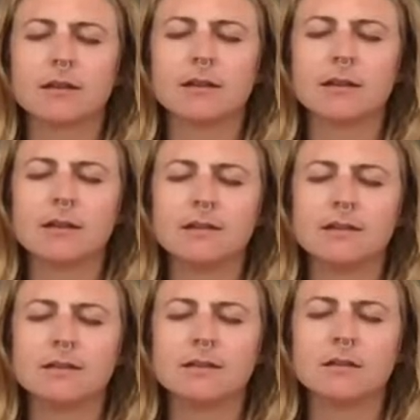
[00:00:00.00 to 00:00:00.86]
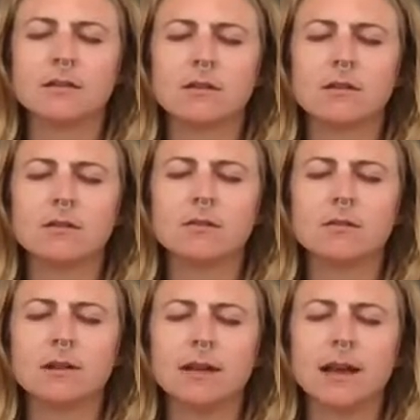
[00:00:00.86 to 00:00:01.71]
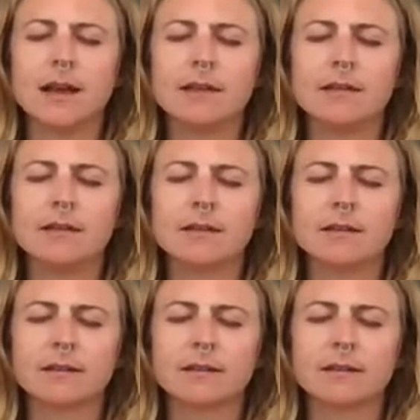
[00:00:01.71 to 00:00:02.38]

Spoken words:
it's as though the lake